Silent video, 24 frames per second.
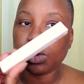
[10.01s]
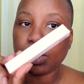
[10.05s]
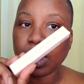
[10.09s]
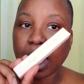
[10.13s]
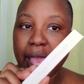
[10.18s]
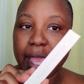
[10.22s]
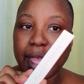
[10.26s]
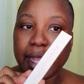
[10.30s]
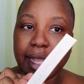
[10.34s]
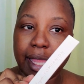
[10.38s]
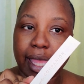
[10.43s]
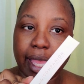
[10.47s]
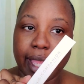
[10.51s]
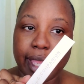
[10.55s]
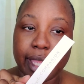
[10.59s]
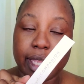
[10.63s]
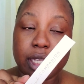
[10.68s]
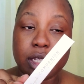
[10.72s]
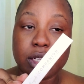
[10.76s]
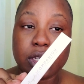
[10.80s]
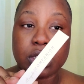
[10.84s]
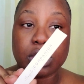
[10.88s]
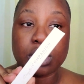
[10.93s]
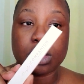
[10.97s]

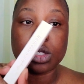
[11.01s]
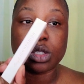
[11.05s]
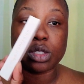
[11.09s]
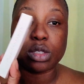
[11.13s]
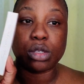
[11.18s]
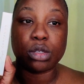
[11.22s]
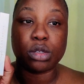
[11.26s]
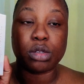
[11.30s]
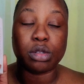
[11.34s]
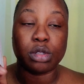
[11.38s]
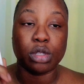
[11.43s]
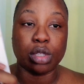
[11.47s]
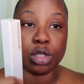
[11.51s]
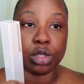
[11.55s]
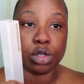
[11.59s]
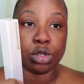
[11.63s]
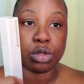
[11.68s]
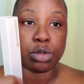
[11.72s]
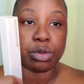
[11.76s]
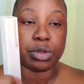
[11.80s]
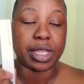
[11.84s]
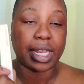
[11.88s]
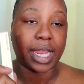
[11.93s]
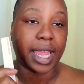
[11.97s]
eyelash
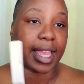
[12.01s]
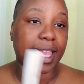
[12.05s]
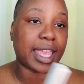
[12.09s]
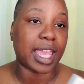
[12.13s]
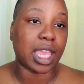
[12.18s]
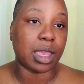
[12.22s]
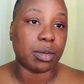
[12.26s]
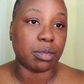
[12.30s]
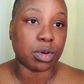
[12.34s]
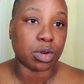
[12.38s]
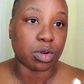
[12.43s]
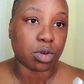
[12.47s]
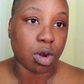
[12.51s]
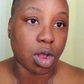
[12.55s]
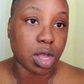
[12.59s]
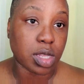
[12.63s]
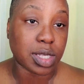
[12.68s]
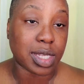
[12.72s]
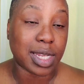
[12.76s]
glue that I came across,